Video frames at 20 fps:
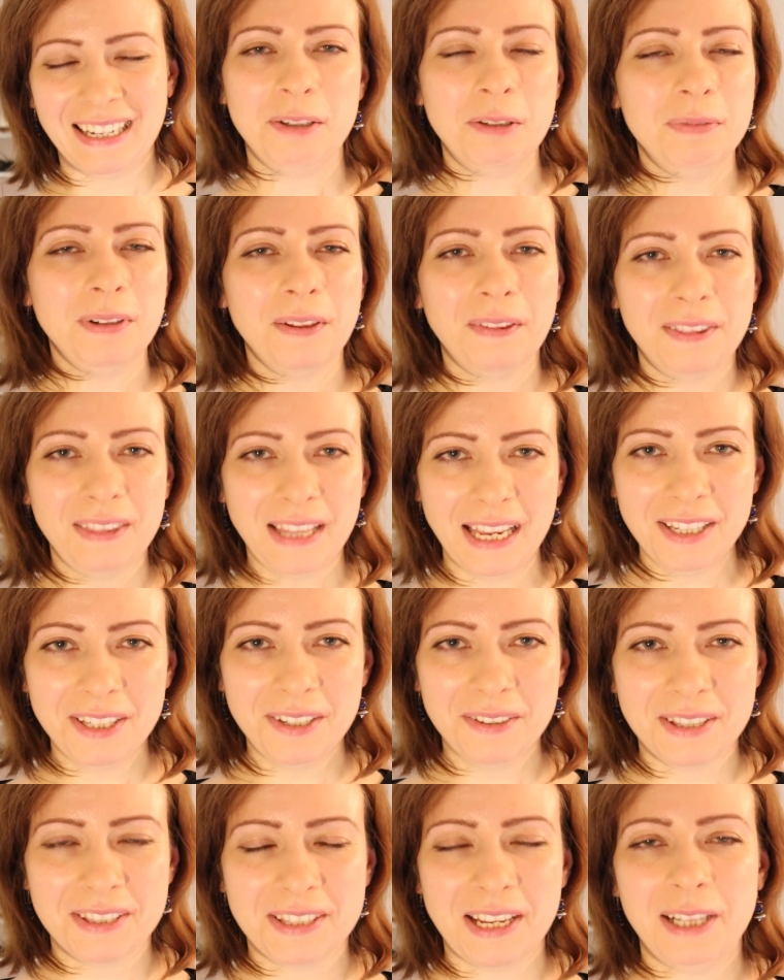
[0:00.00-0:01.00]
You will thank
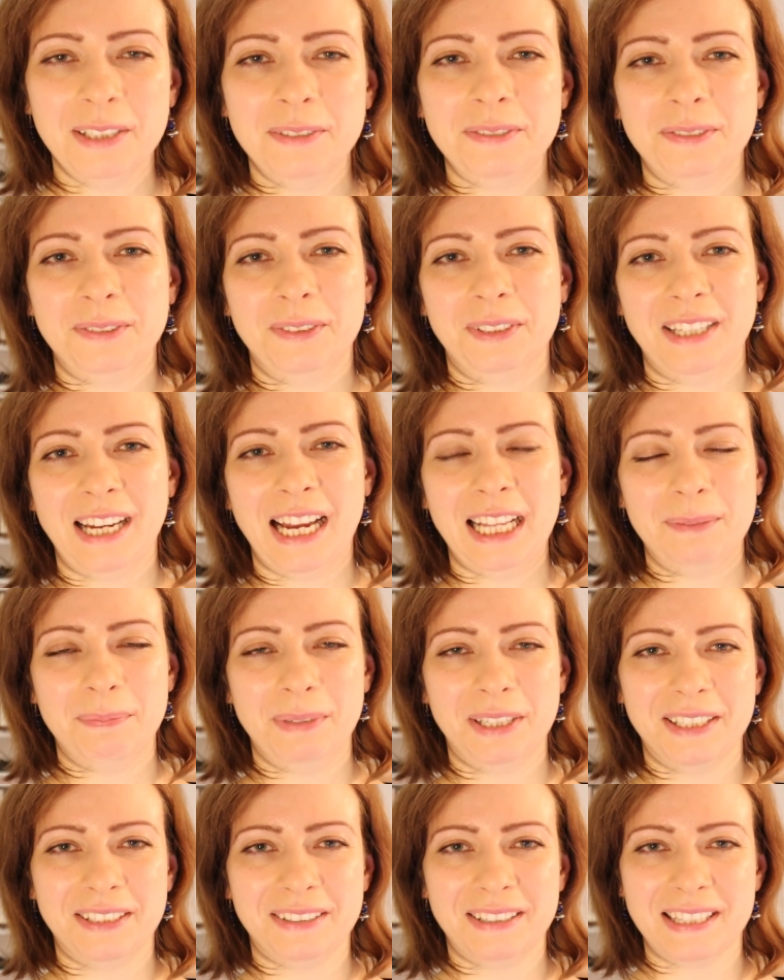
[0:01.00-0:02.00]
yourself for that
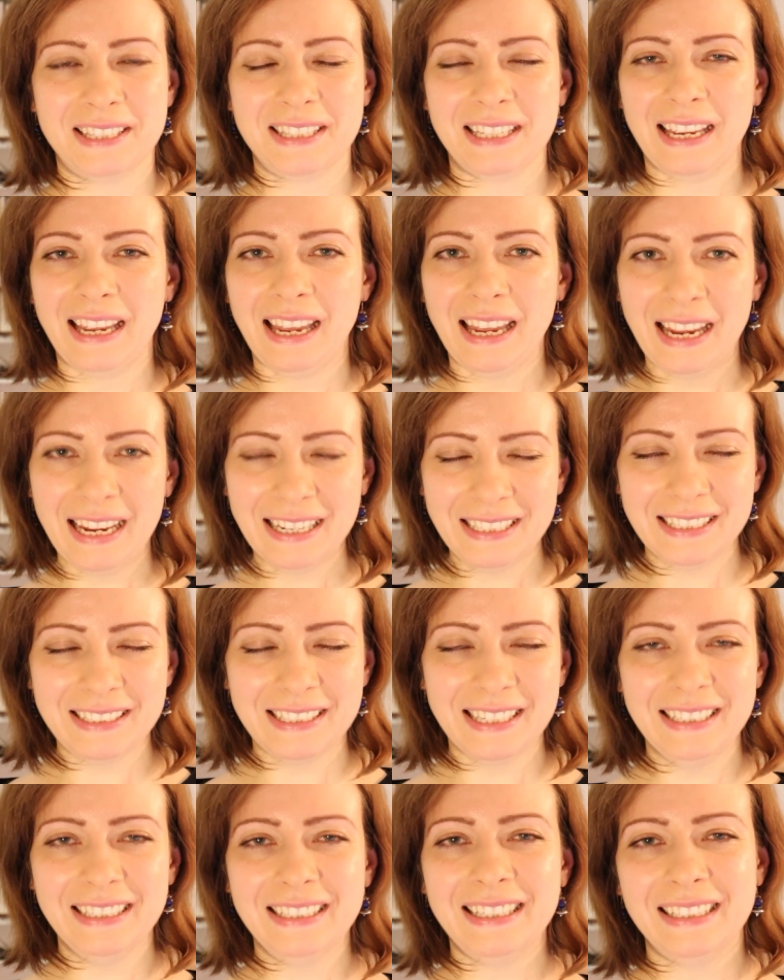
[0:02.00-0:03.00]
because
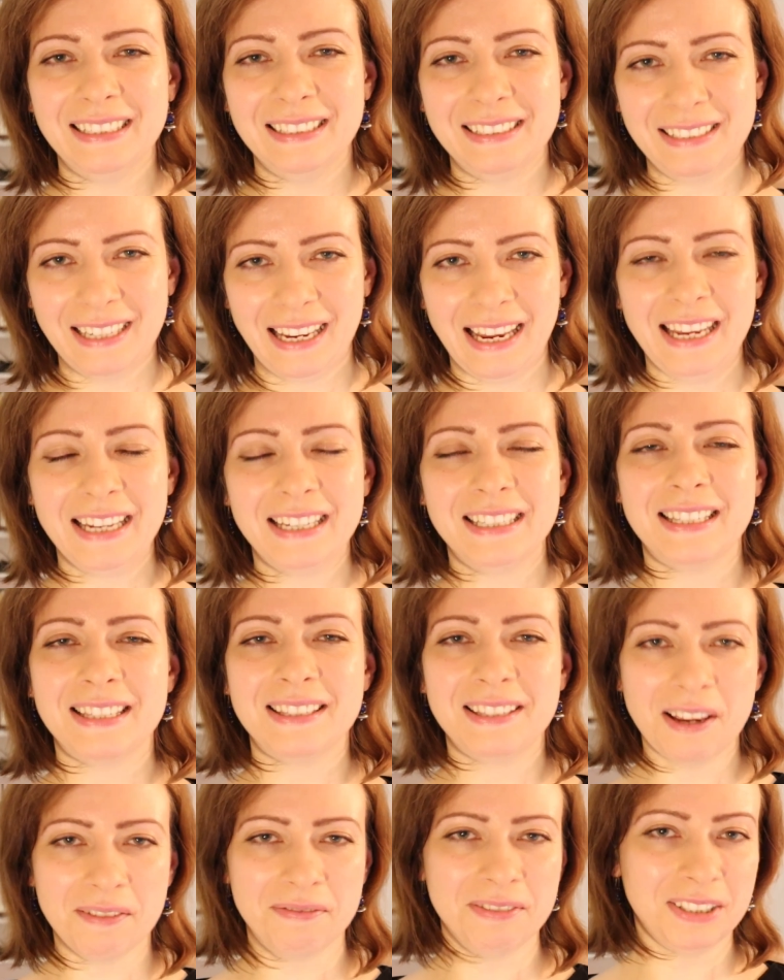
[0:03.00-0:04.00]
editing can take
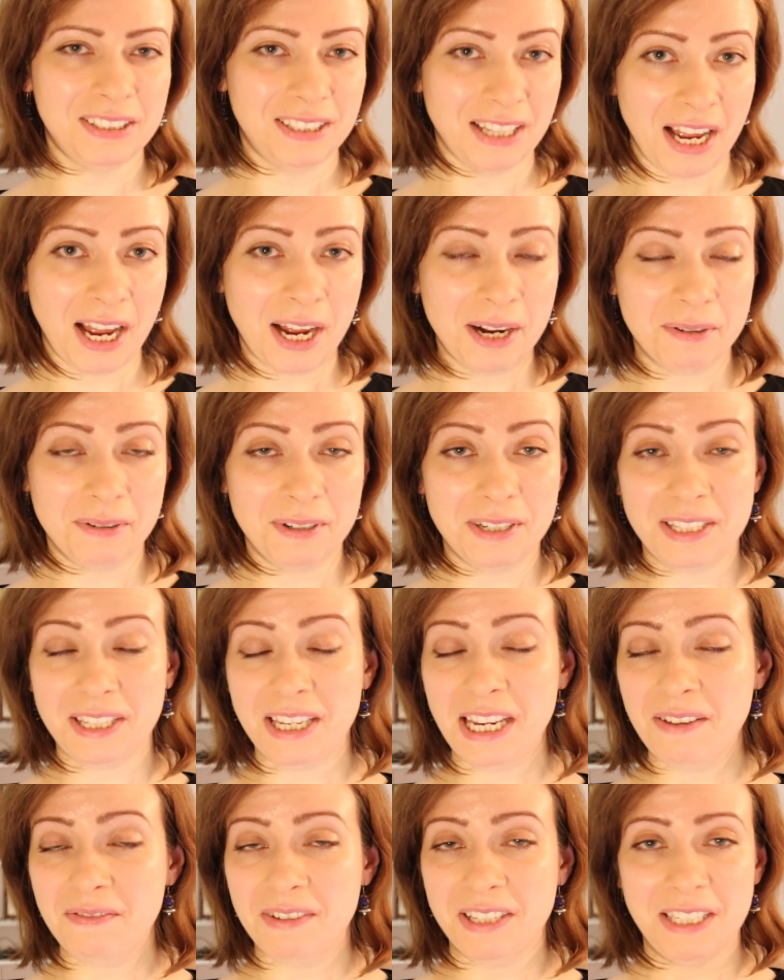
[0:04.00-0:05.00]
several hours,
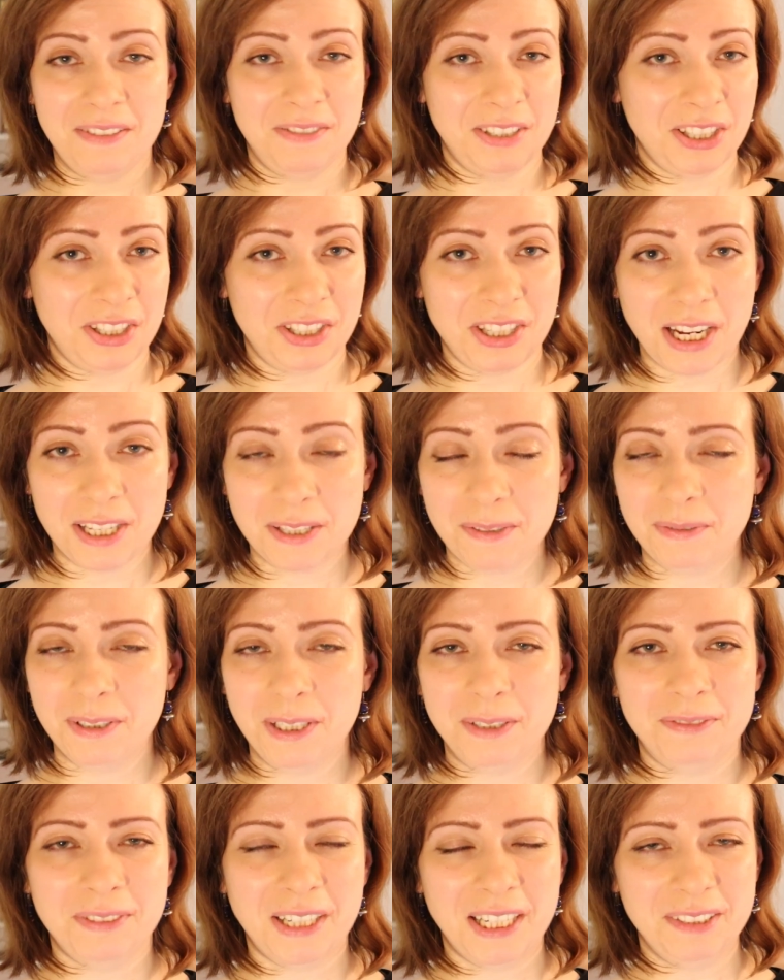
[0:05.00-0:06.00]
even if it's just for
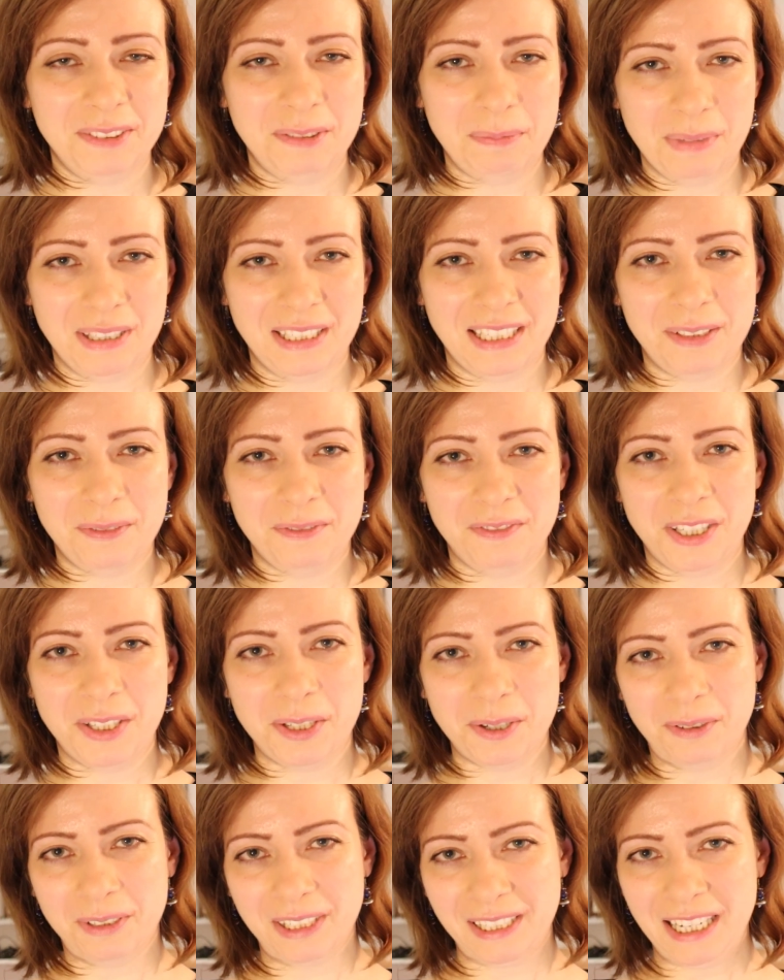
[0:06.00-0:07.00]
a 5-minute
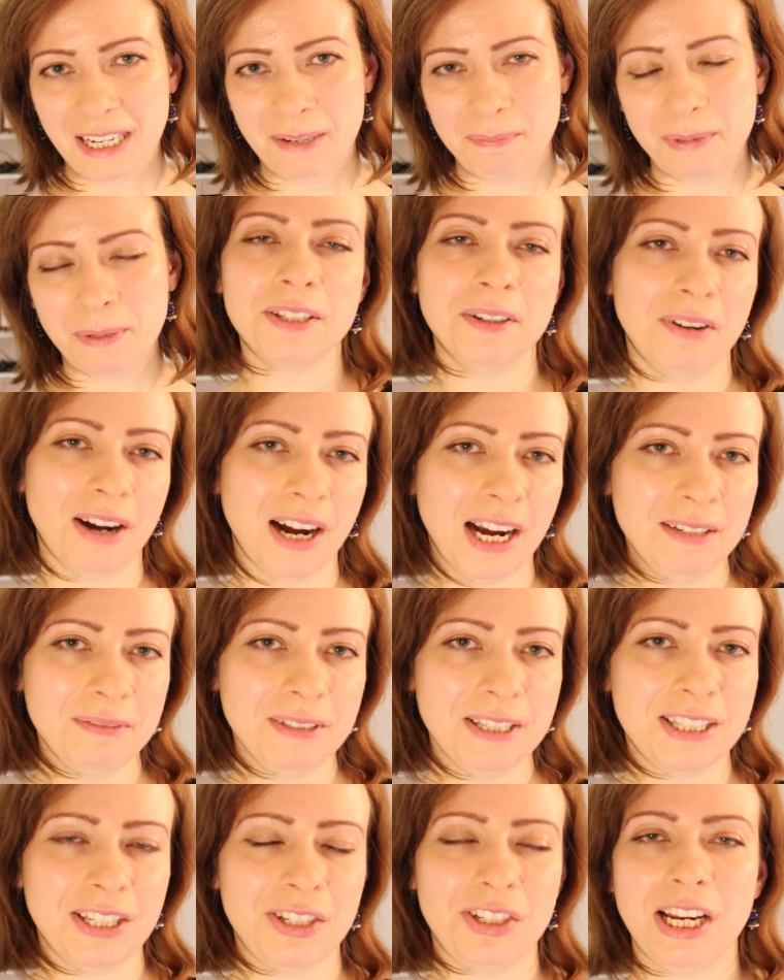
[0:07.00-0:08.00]
video clip. So I
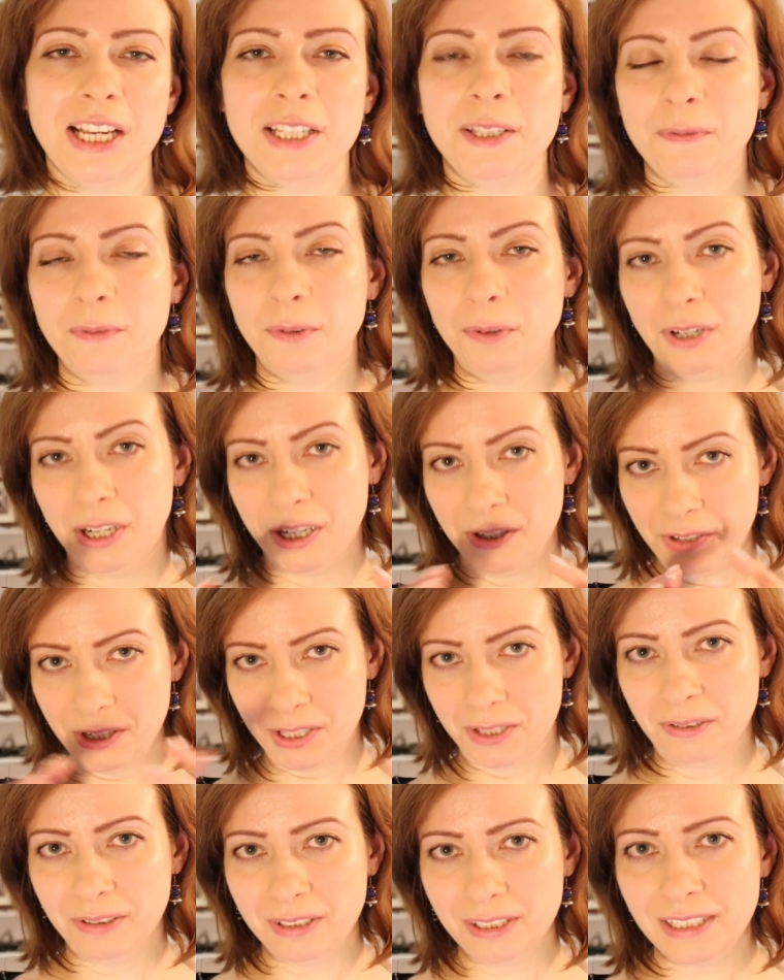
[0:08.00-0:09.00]
would suggest for
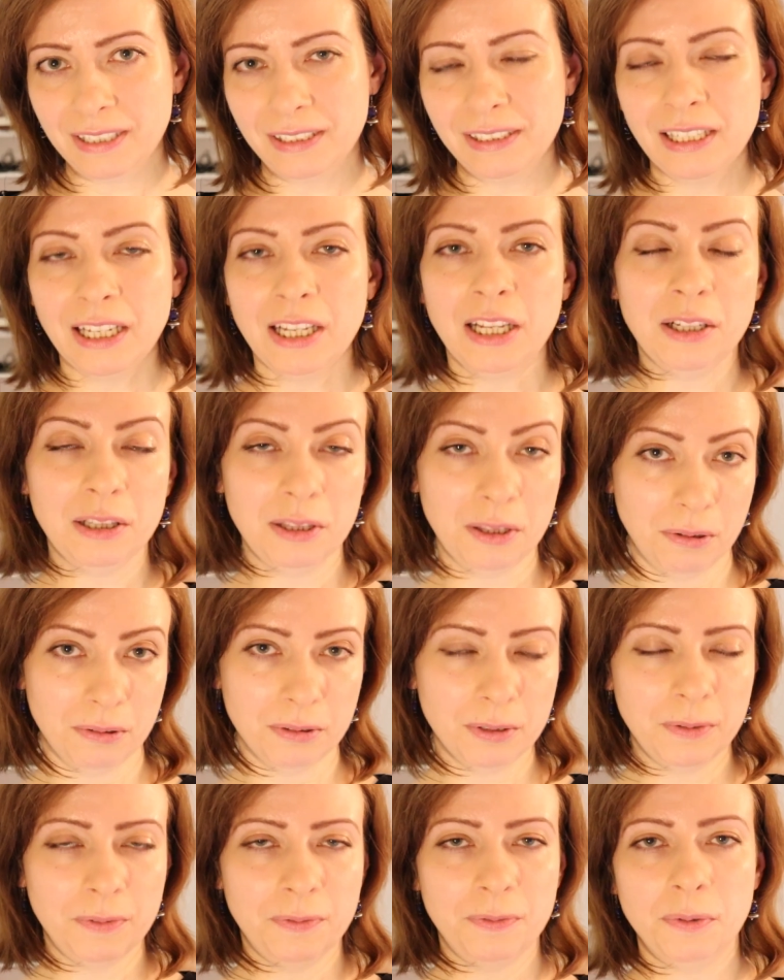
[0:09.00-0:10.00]
horizontal
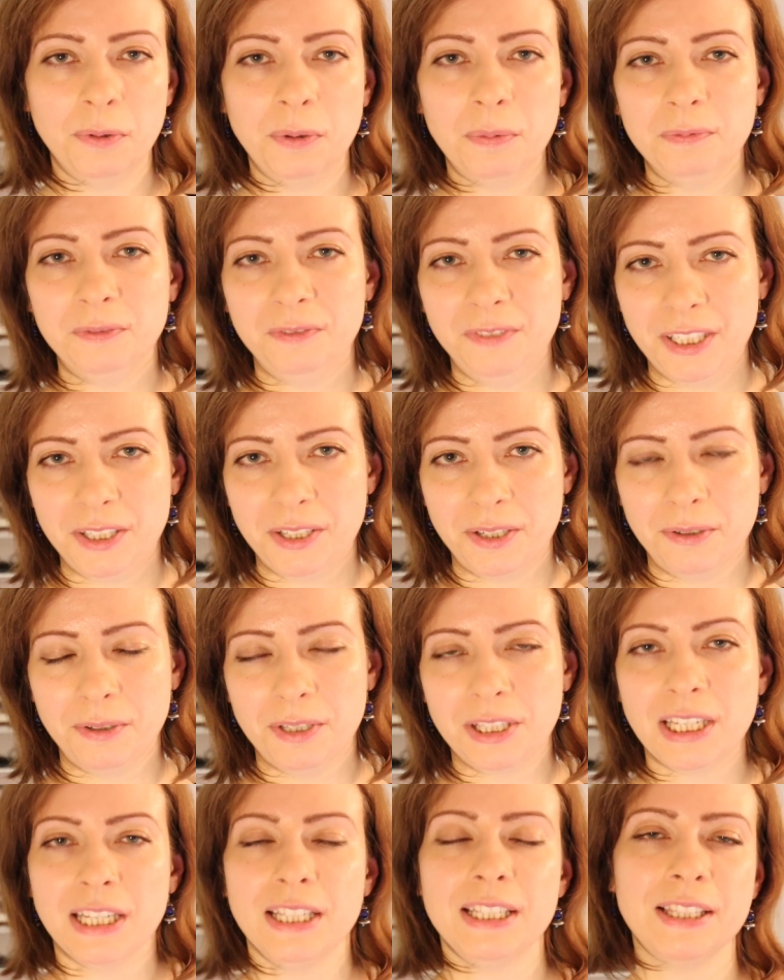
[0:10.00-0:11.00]
long form
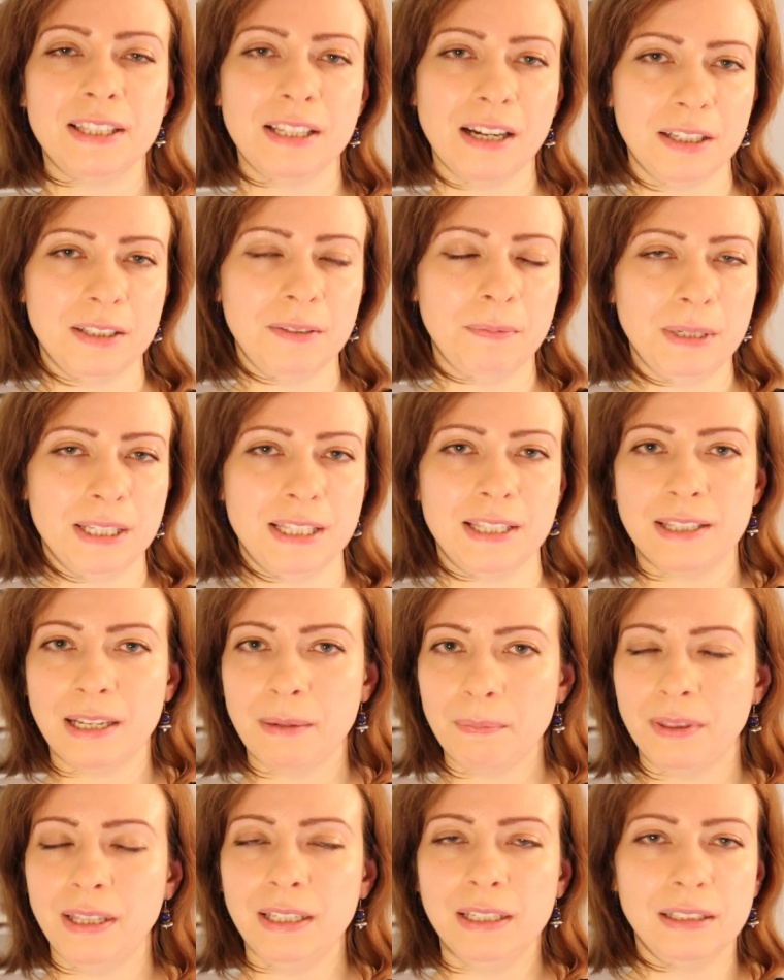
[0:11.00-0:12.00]
videos, start with
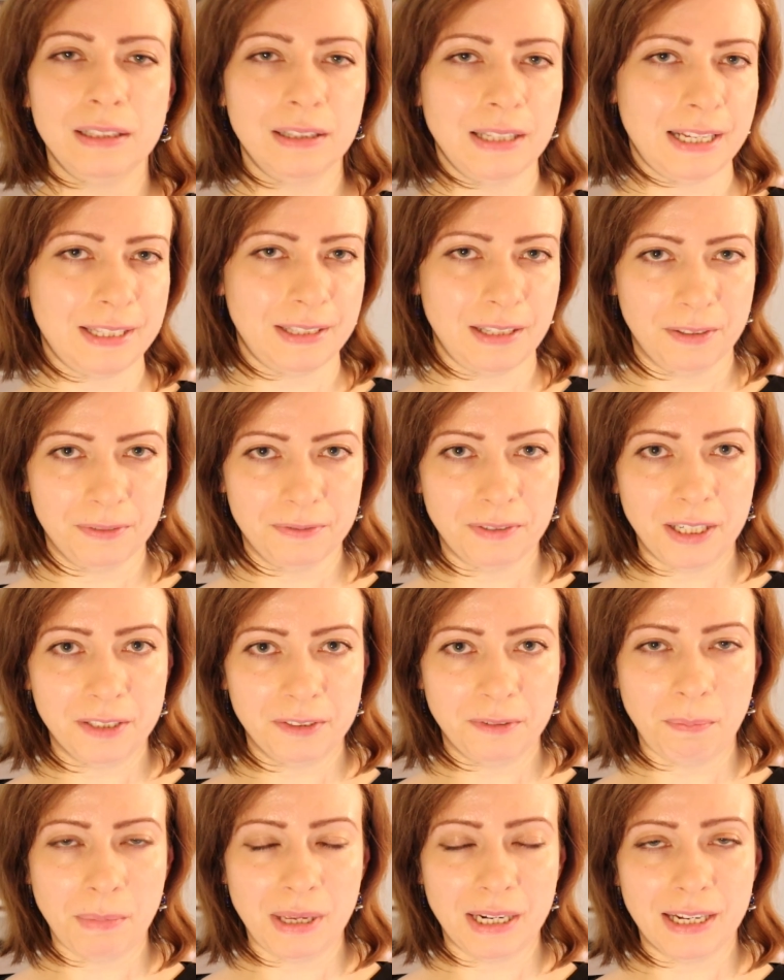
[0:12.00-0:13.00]
something less than
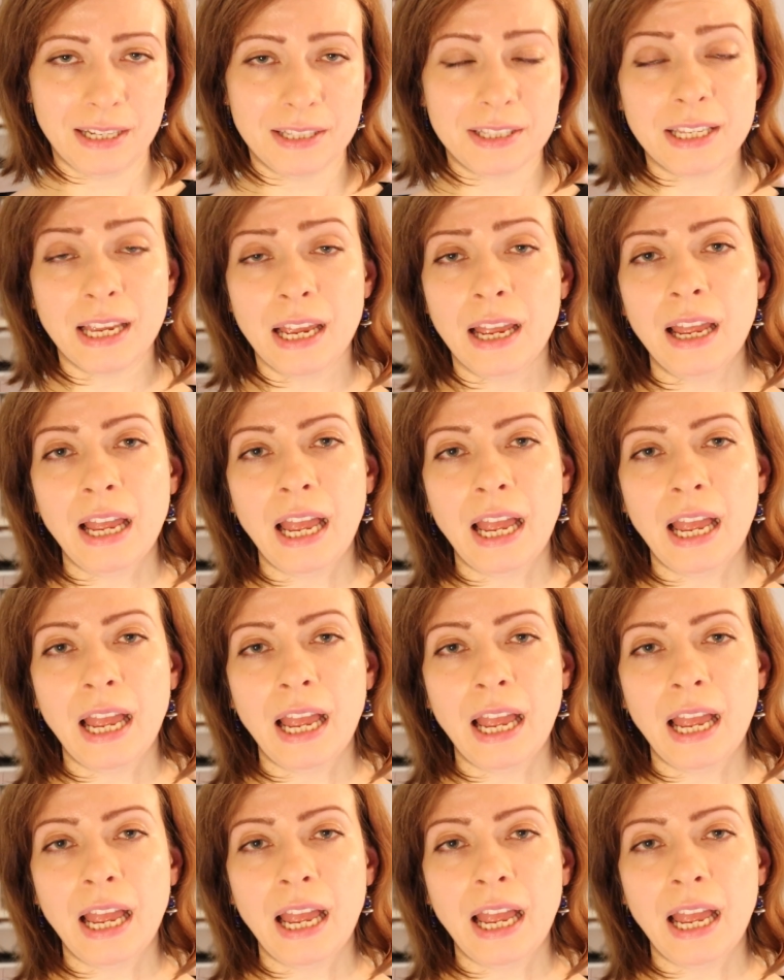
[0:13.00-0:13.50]
5 minutes.